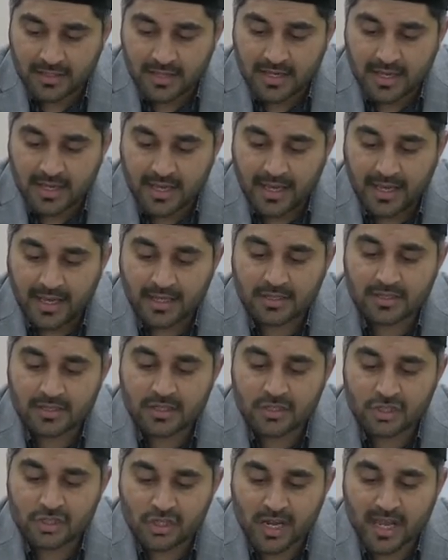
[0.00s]
in the
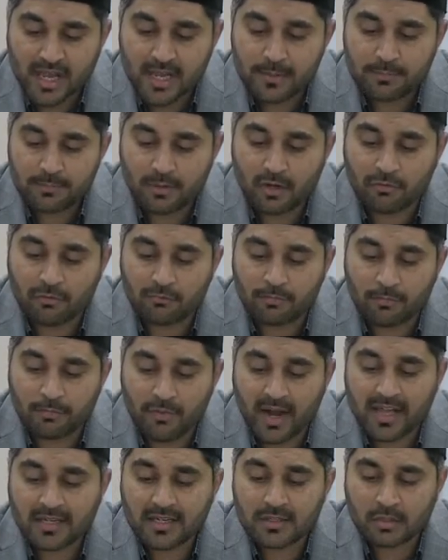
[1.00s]
shape of
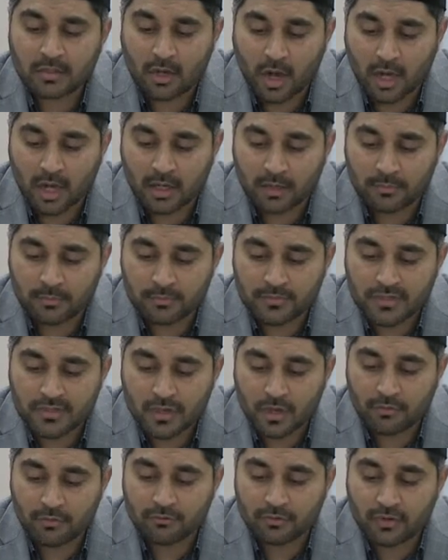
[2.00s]
bright columns
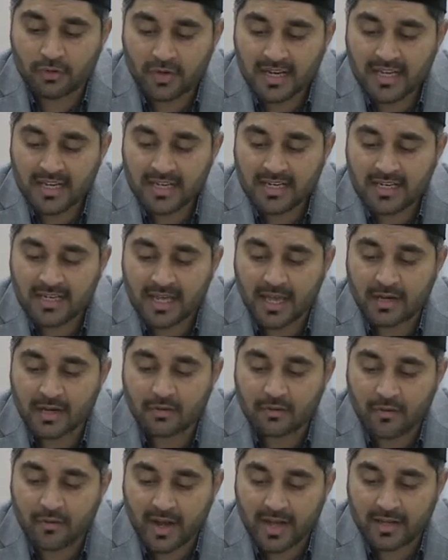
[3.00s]
of green and
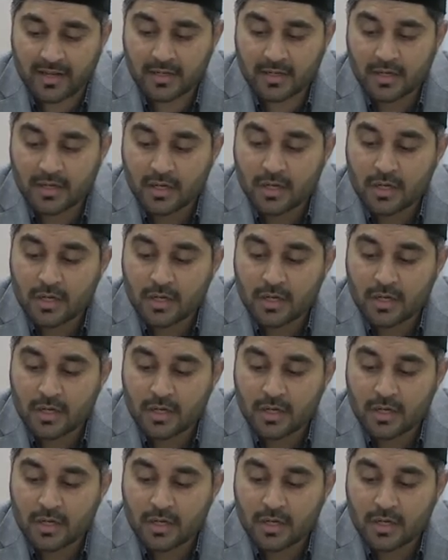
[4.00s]
red,